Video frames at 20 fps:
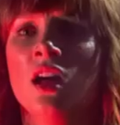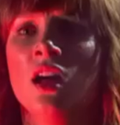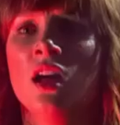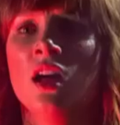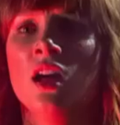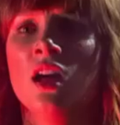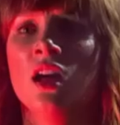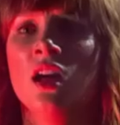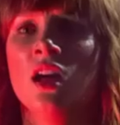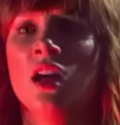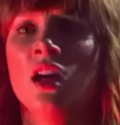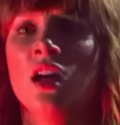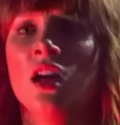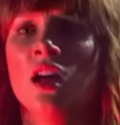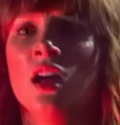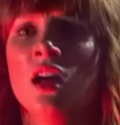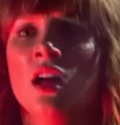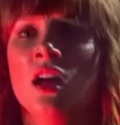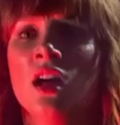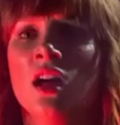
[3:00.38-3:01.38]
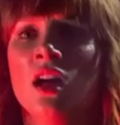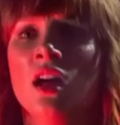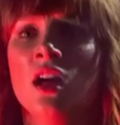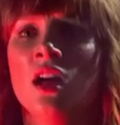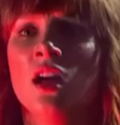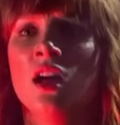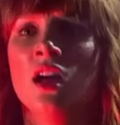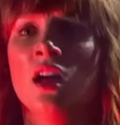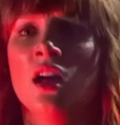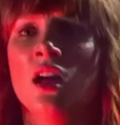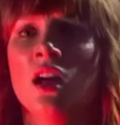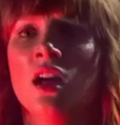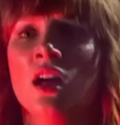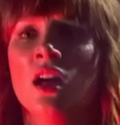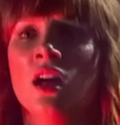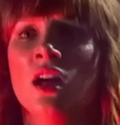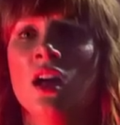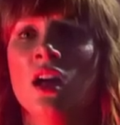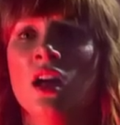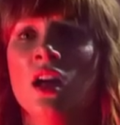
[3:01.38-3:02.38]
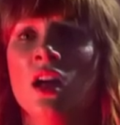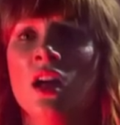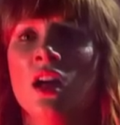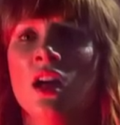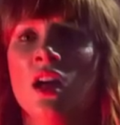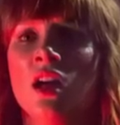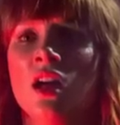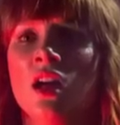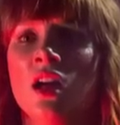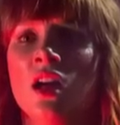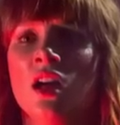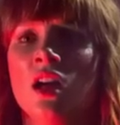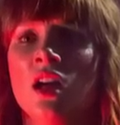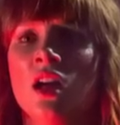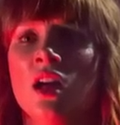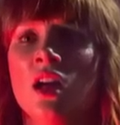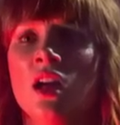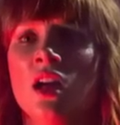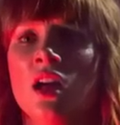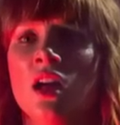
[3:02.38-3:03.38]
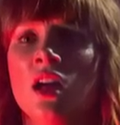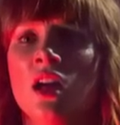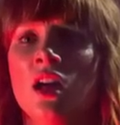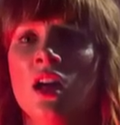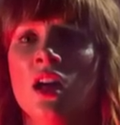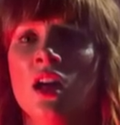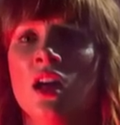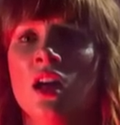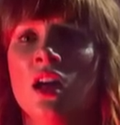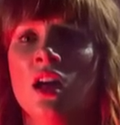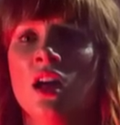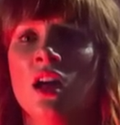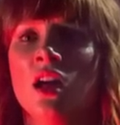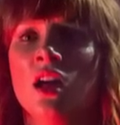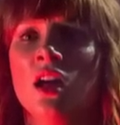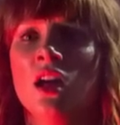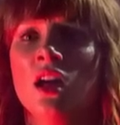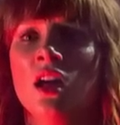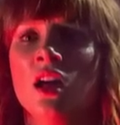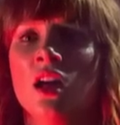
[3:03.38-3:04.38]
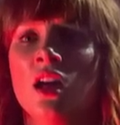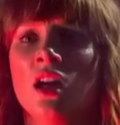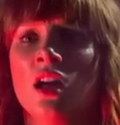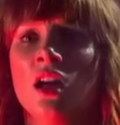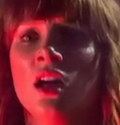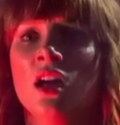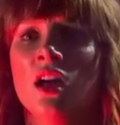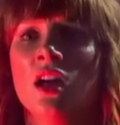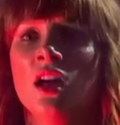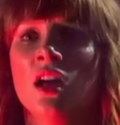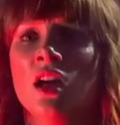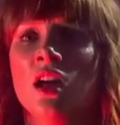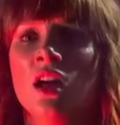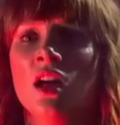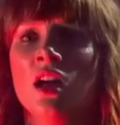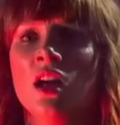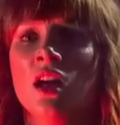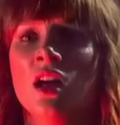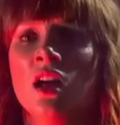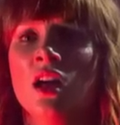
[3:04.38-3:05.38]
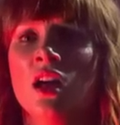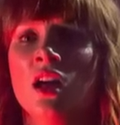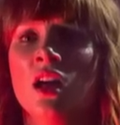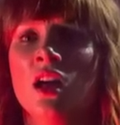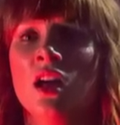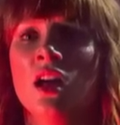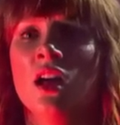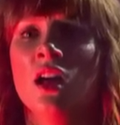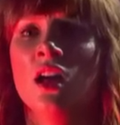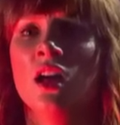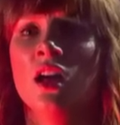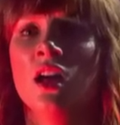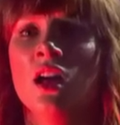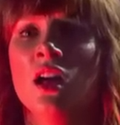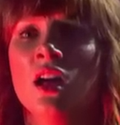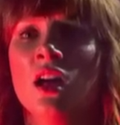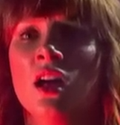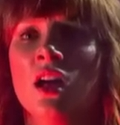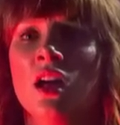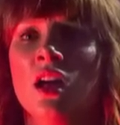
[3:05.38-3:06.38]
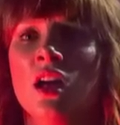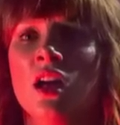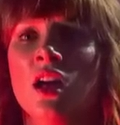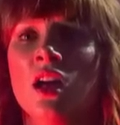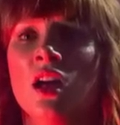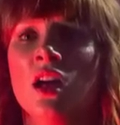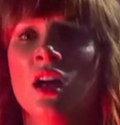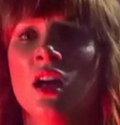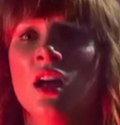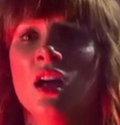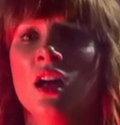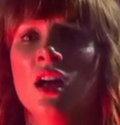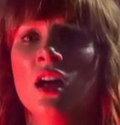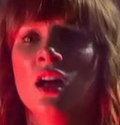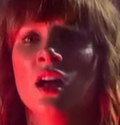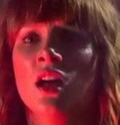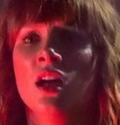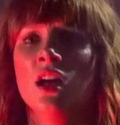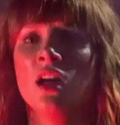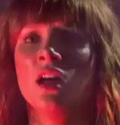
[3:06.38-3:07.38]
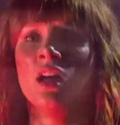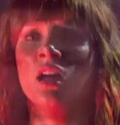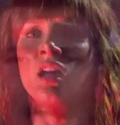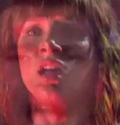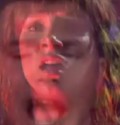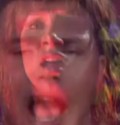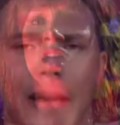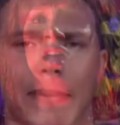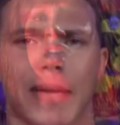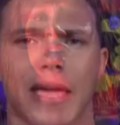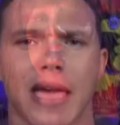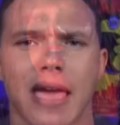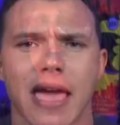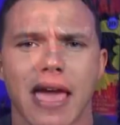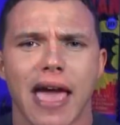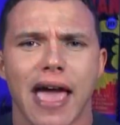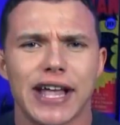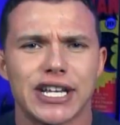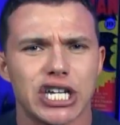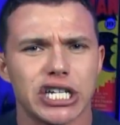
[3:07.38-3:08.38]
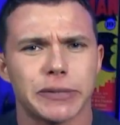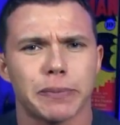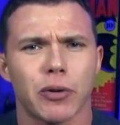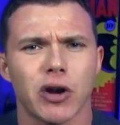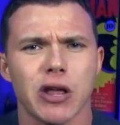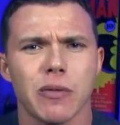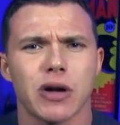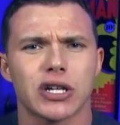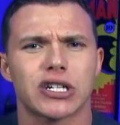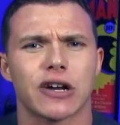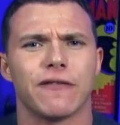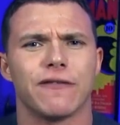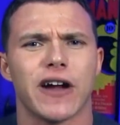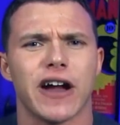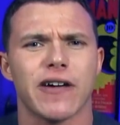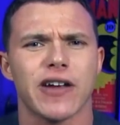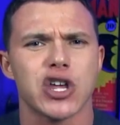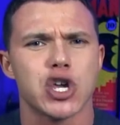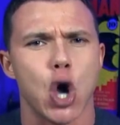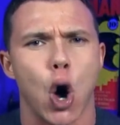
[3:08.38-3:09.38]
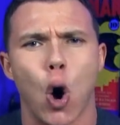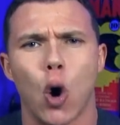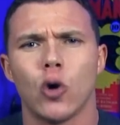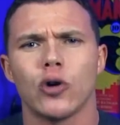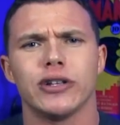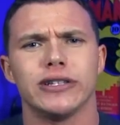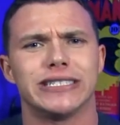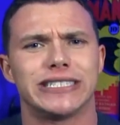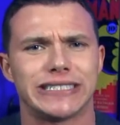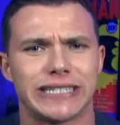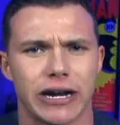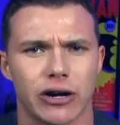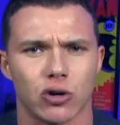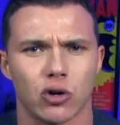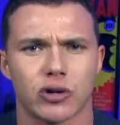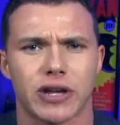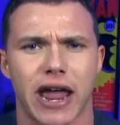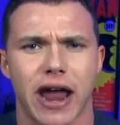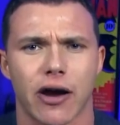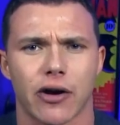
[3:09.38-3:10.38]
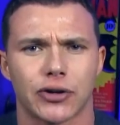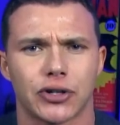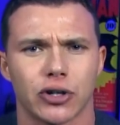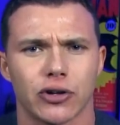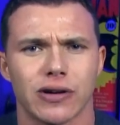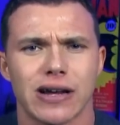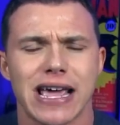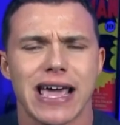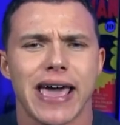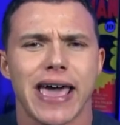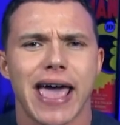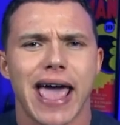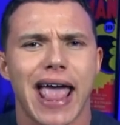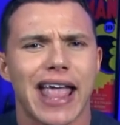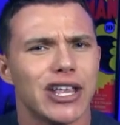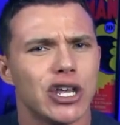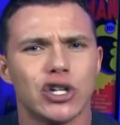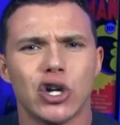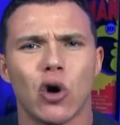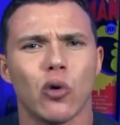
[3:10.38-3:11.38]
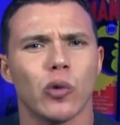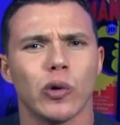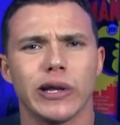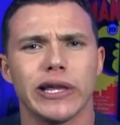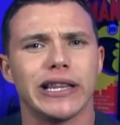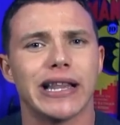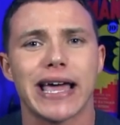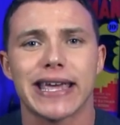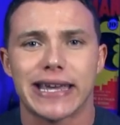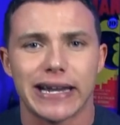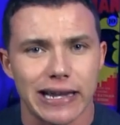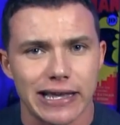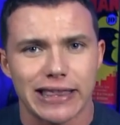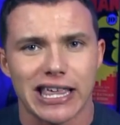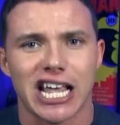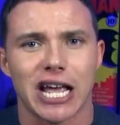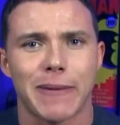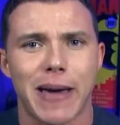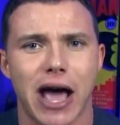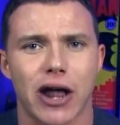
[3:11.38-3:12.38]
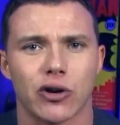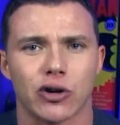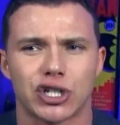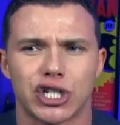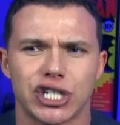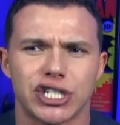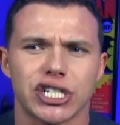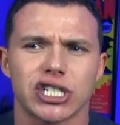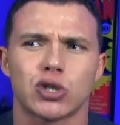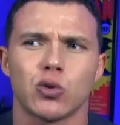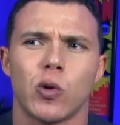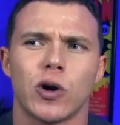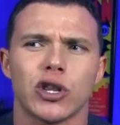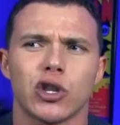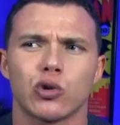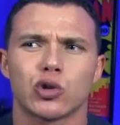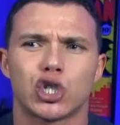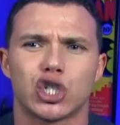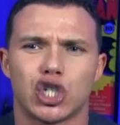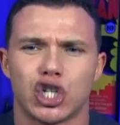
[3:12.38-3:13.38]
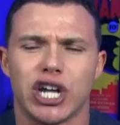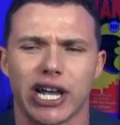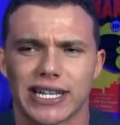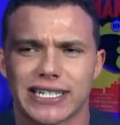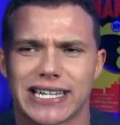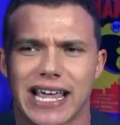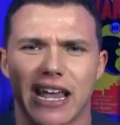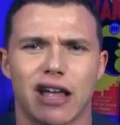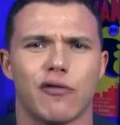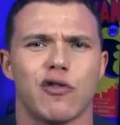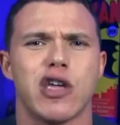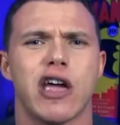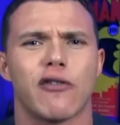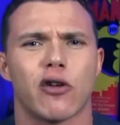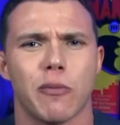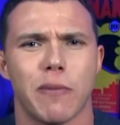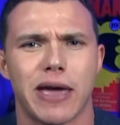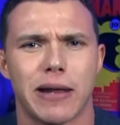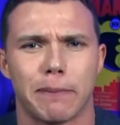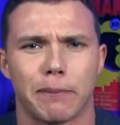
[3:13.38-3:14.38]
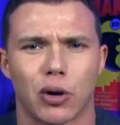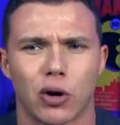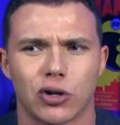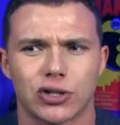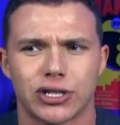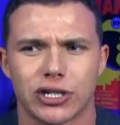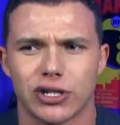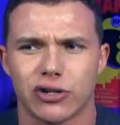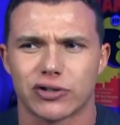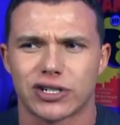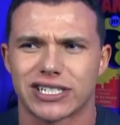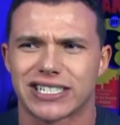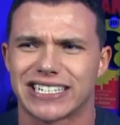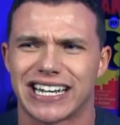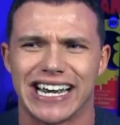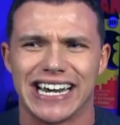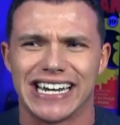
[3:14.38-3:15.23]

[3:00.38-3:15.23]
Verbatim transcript: also in this movie, we have actress Bryce Dallas Howard, who plays the character Claire. She's like a director of the park's operations, and she's addicted to her job. And she's pretty much a very cold and sterile character, and you don't really like anything about her. She's just one of those chicks that if you ever met in person, you're just